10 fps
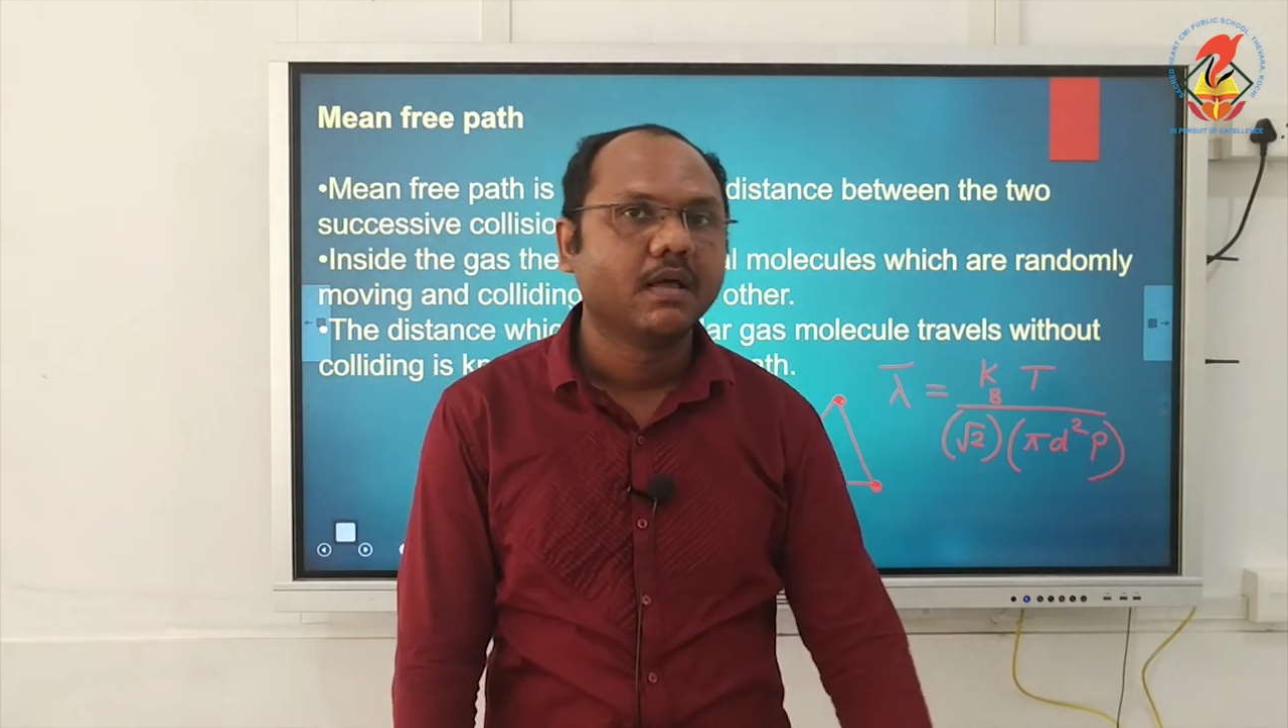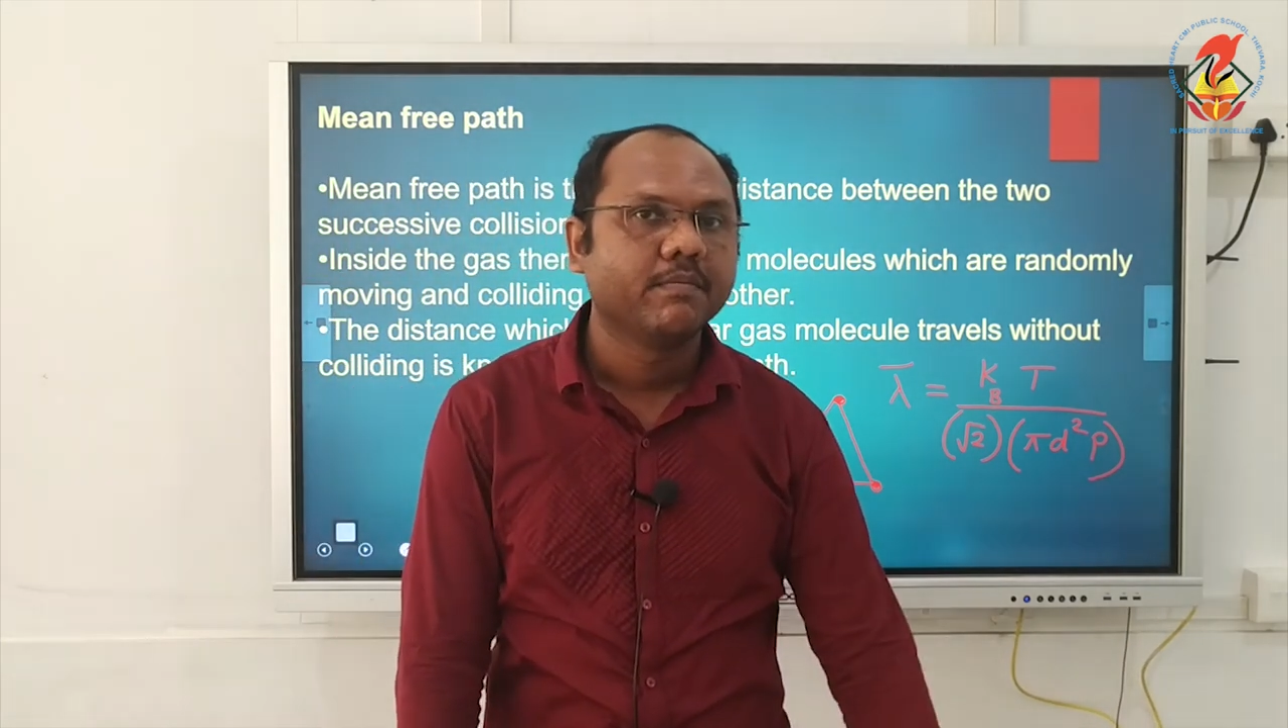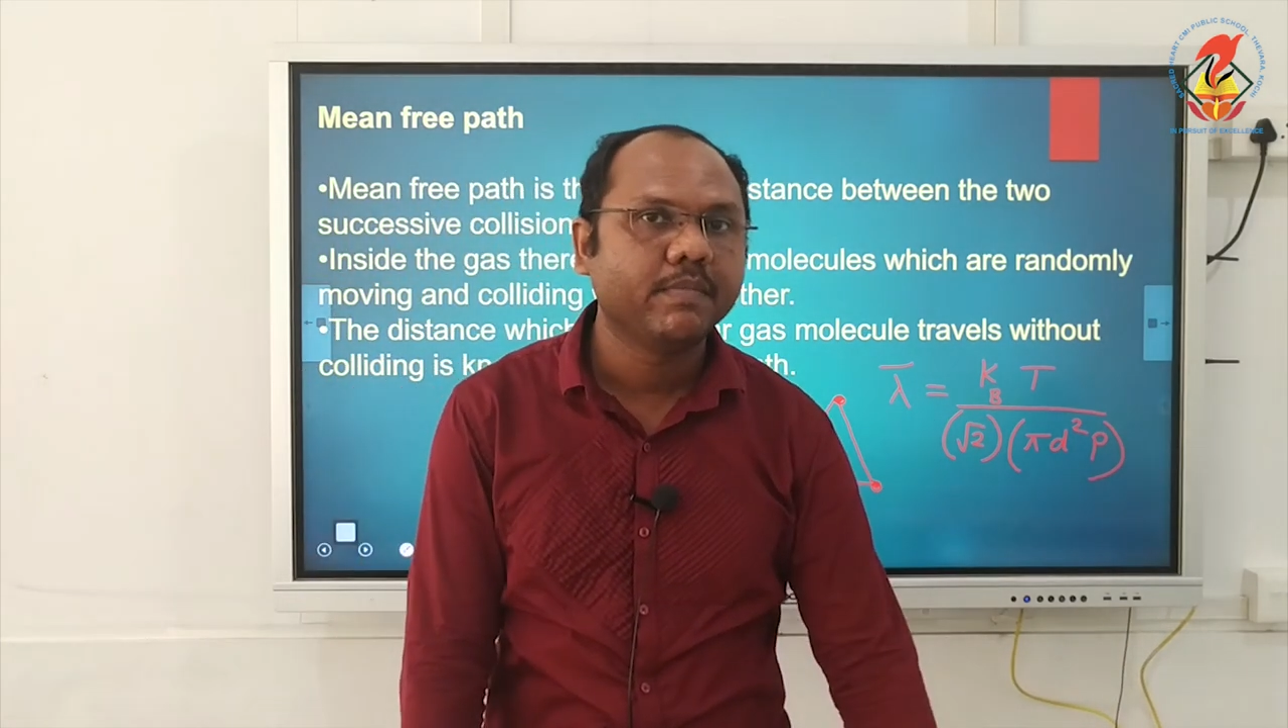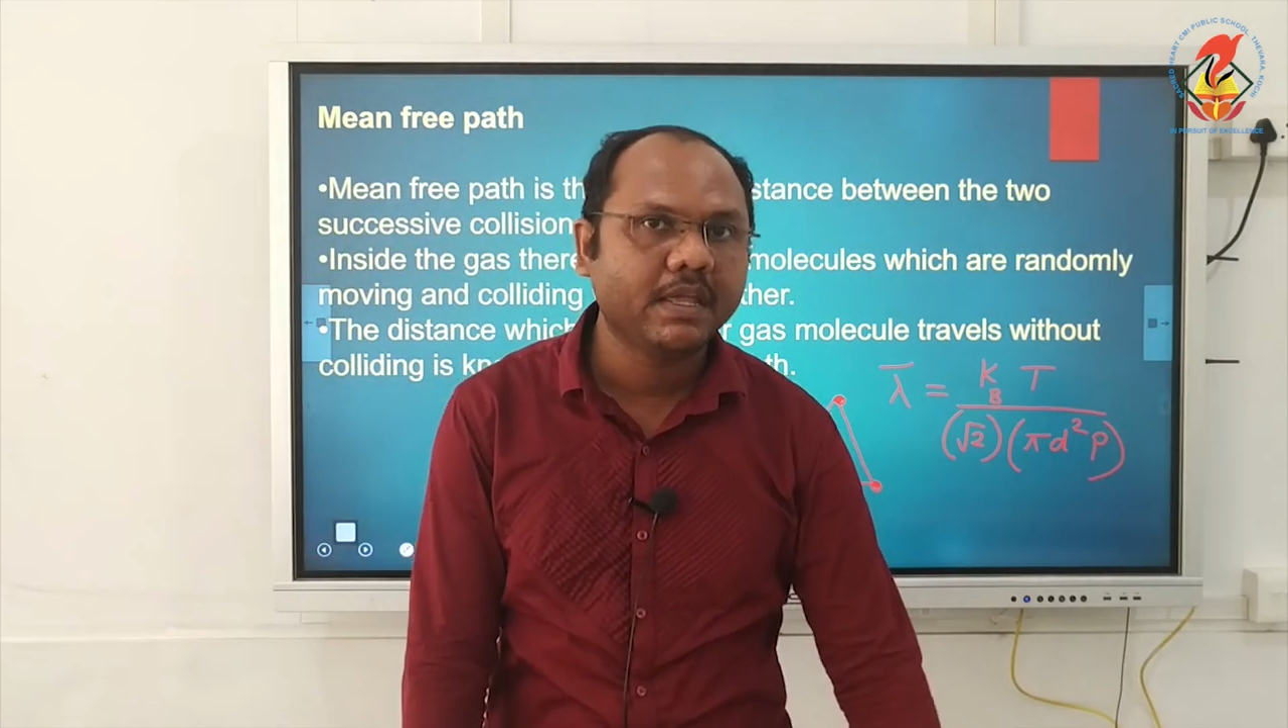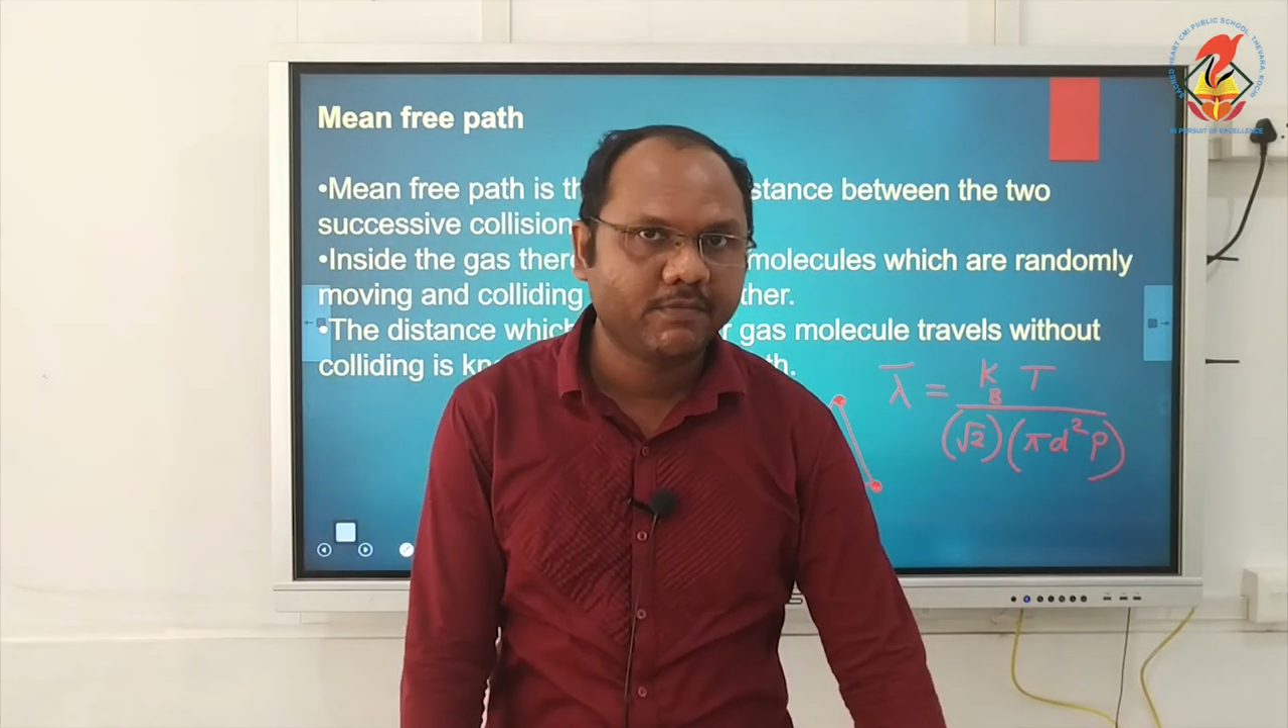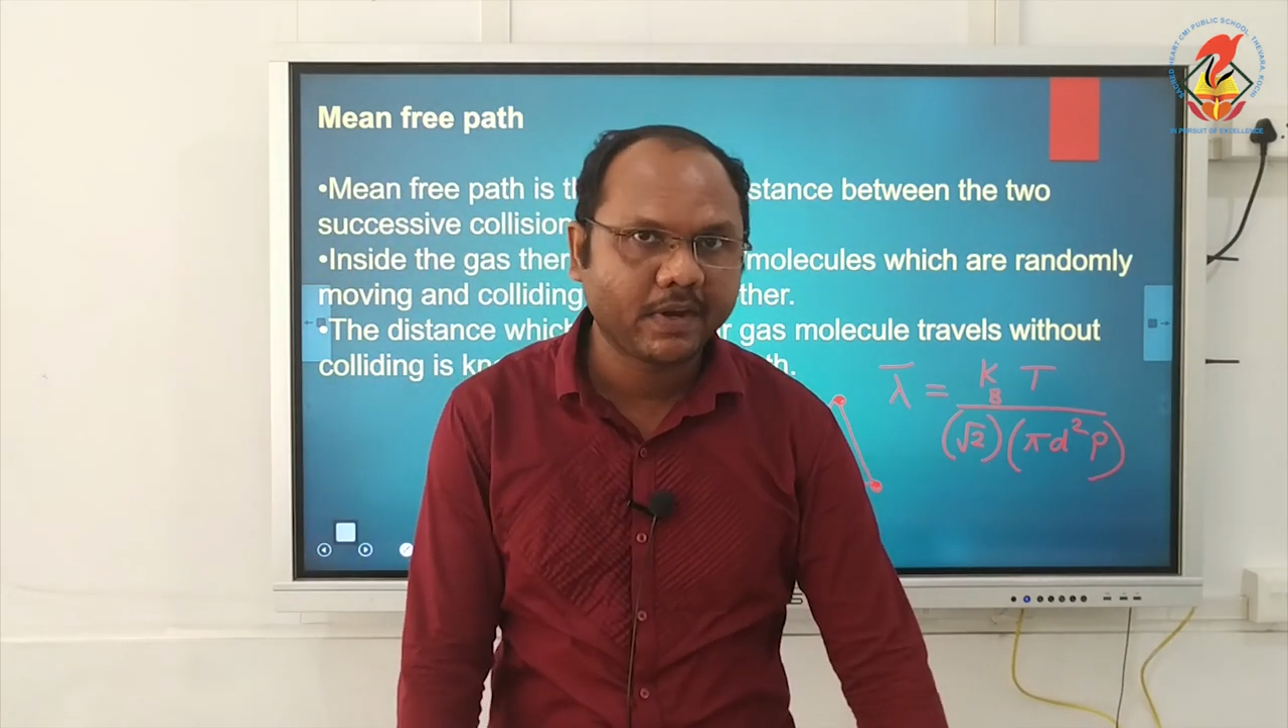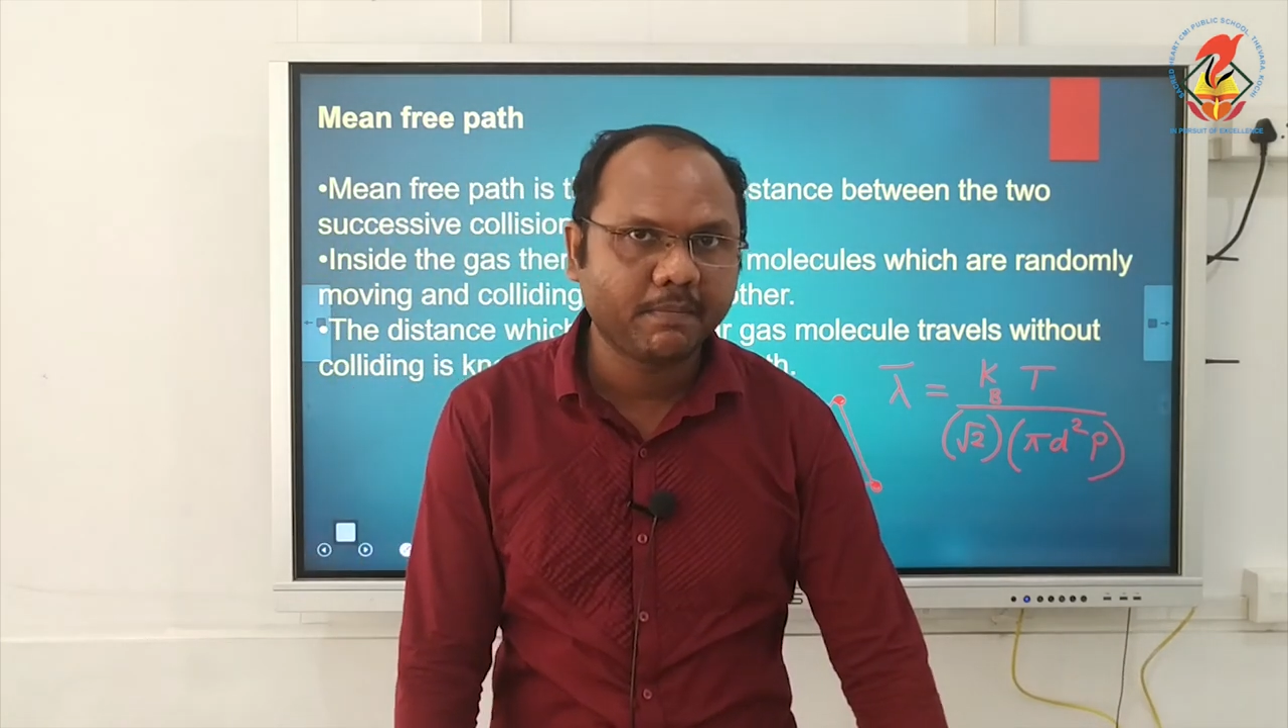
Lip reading: mean free